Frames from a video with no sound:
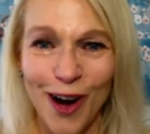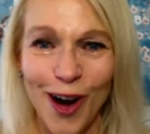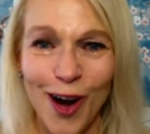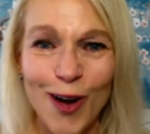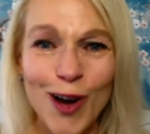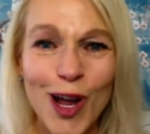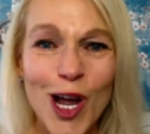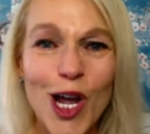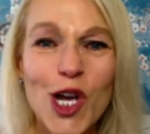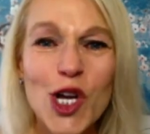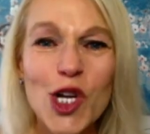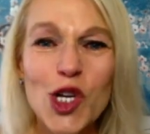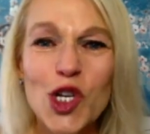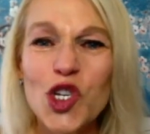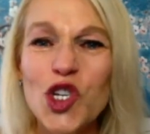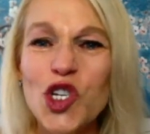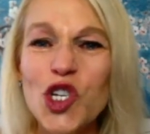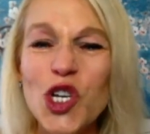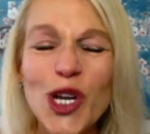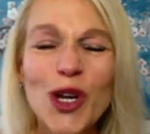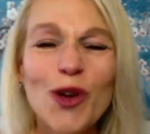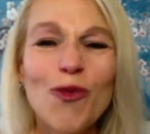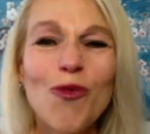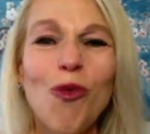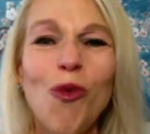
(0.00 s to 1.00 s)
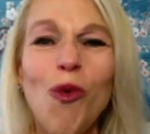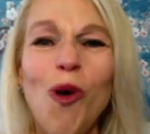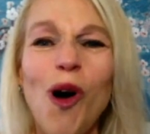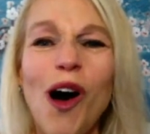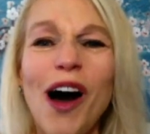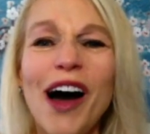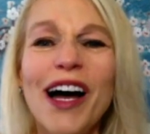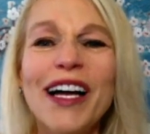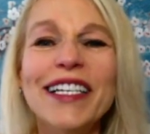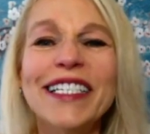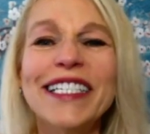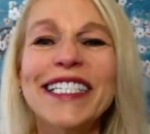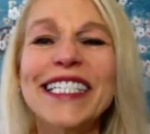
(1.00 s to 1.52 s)
her. She
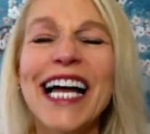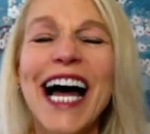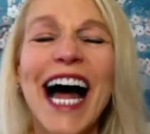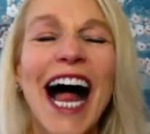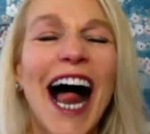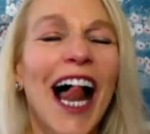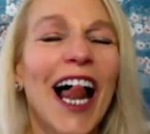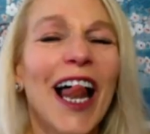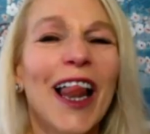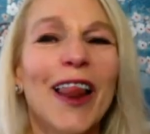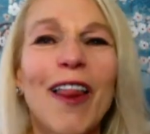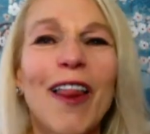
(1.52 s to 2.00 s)
was